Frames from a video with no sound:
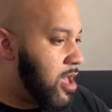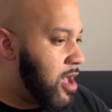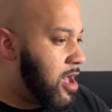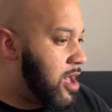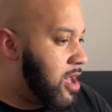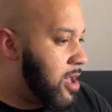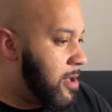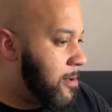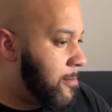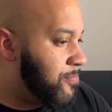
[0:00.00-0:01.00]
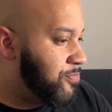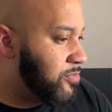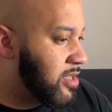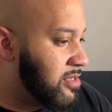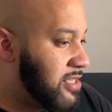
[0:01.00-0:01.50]

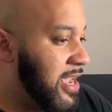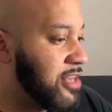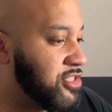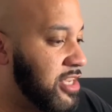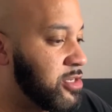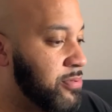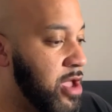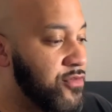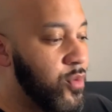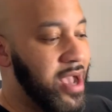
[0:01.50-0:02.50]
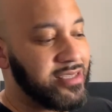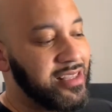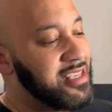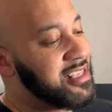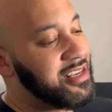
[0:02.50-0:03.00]
THT should play over
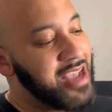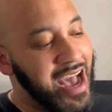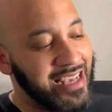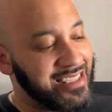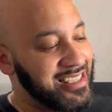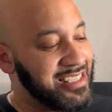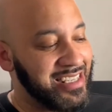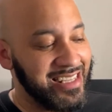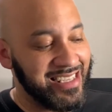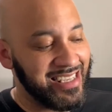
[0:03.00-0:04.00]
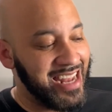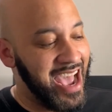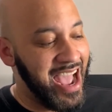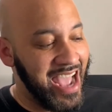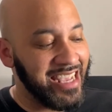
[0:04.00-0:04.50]
West. Listen, guys, listen.
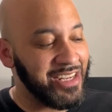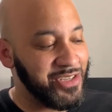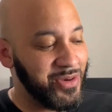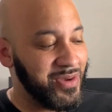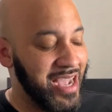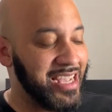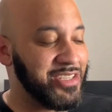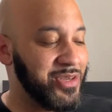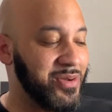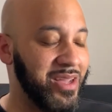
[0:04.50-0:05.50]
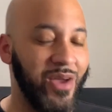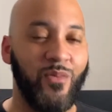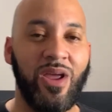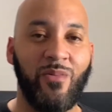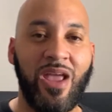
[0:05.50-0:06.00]
I get you.
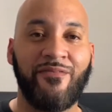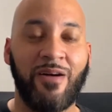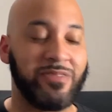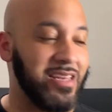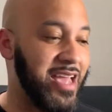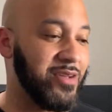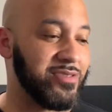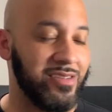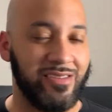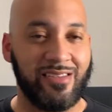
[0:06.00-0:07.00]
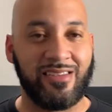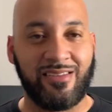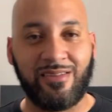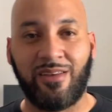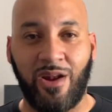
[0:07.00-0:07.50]
We have ups and downs.
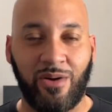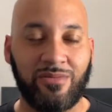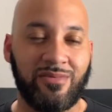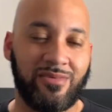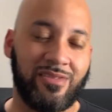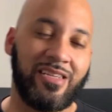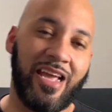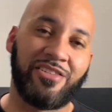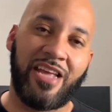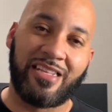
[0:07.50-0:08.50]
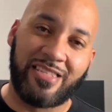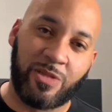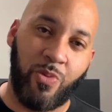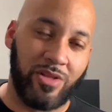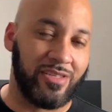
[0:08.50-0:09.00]
You know, THT had
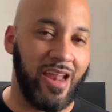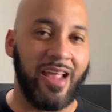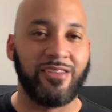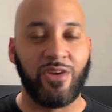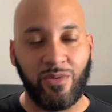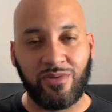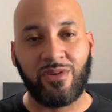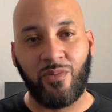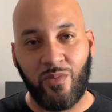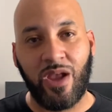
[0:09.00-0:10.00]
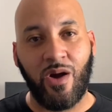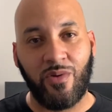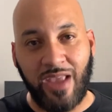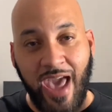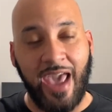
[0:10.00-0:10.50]
6 points tonight. So we go,
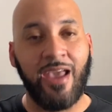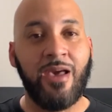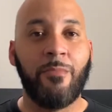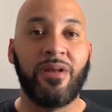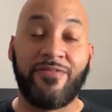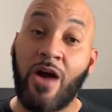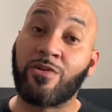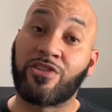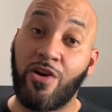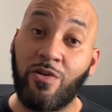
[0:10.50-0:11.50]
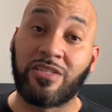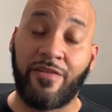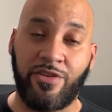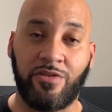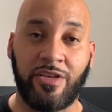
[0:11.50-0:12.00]
yay. But if that was Kuz
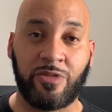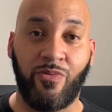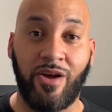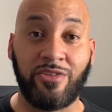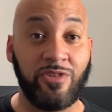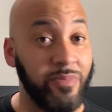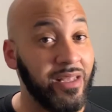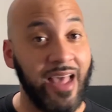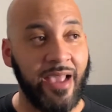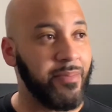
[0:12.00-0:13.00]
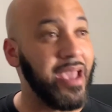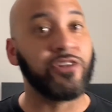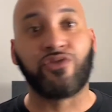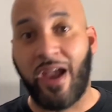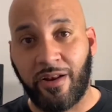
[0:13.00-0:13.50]
giving you 6 points, you'd be like, man,
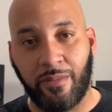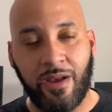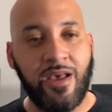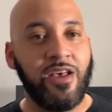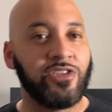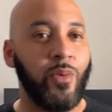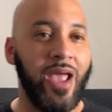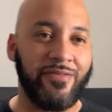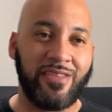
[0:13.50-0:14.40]
trade him. So we have